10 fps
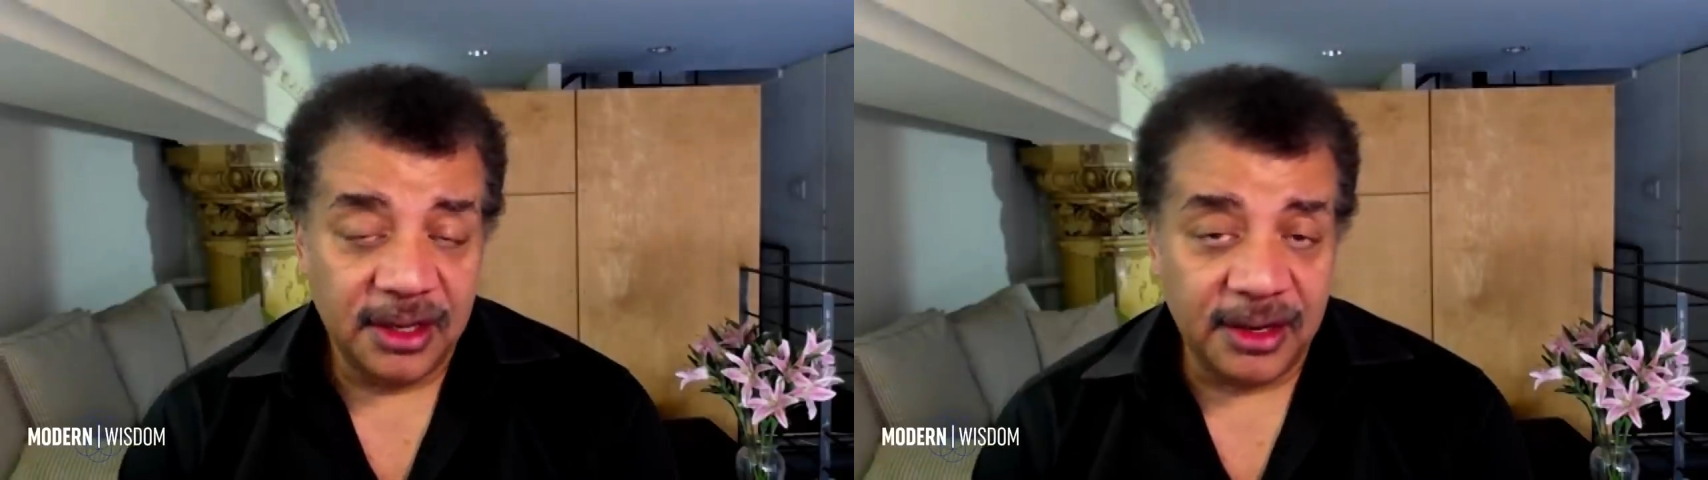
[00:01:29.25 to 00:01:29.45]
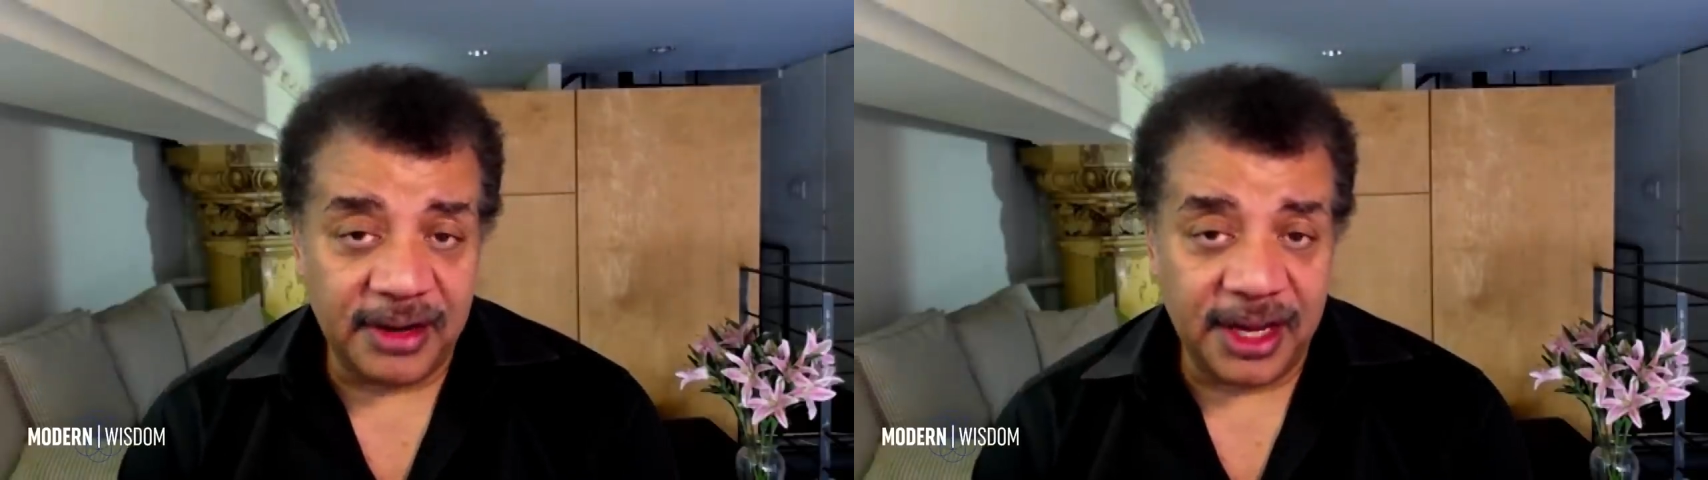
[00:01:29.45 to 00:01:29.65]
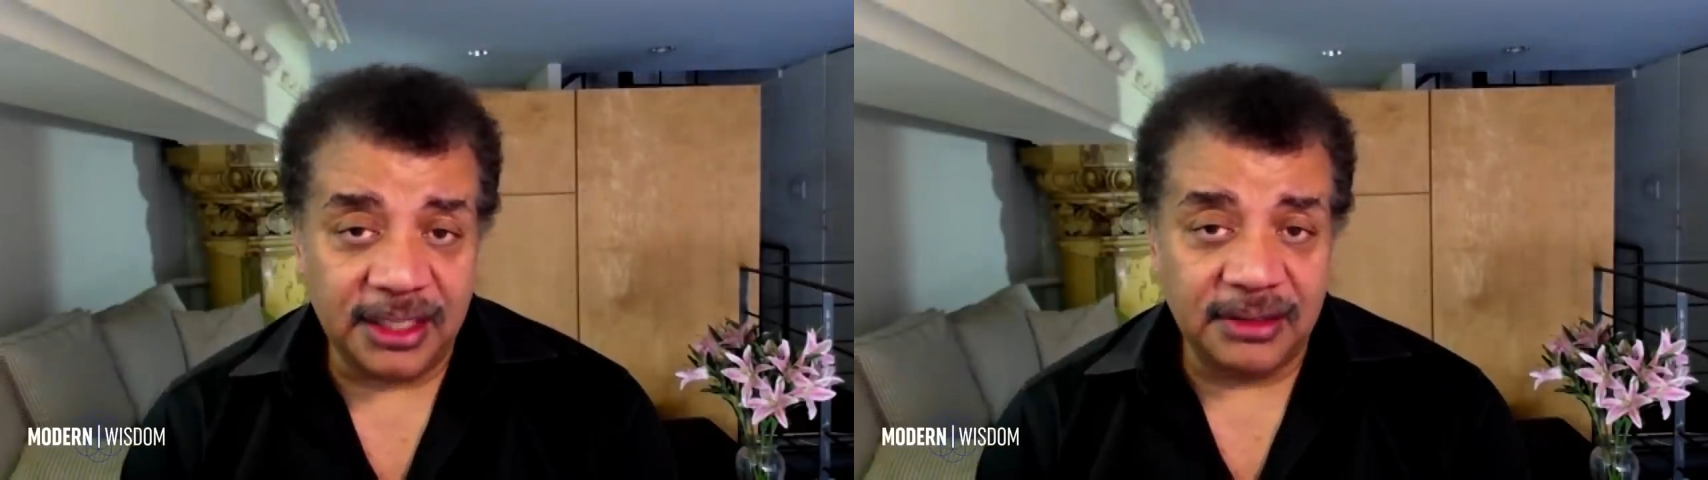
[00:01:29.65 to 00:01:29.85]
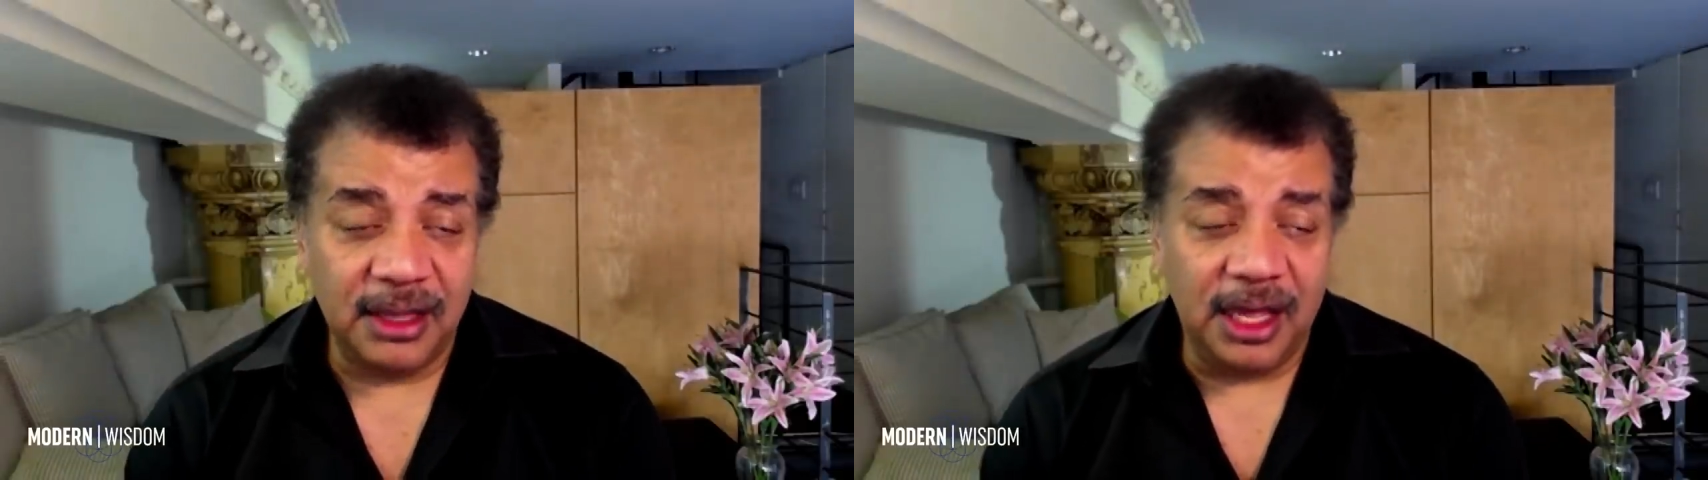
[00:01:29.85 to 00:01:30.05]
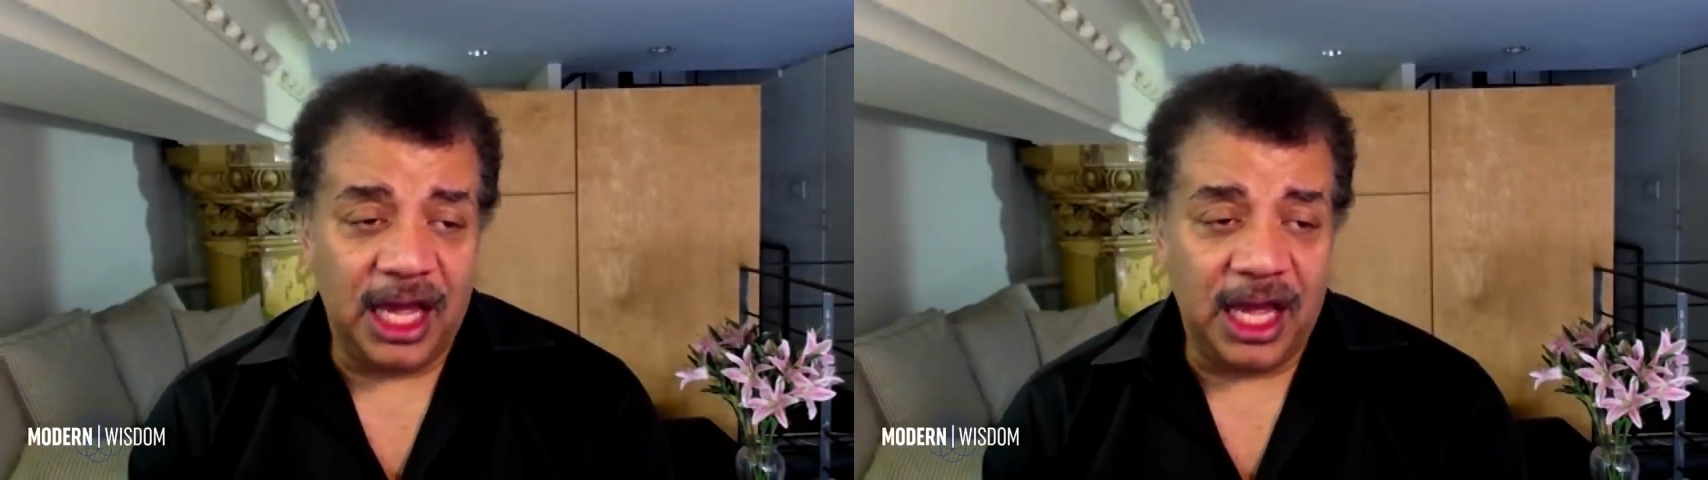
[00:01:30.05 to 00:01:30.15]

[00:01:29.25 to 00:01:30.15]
all right?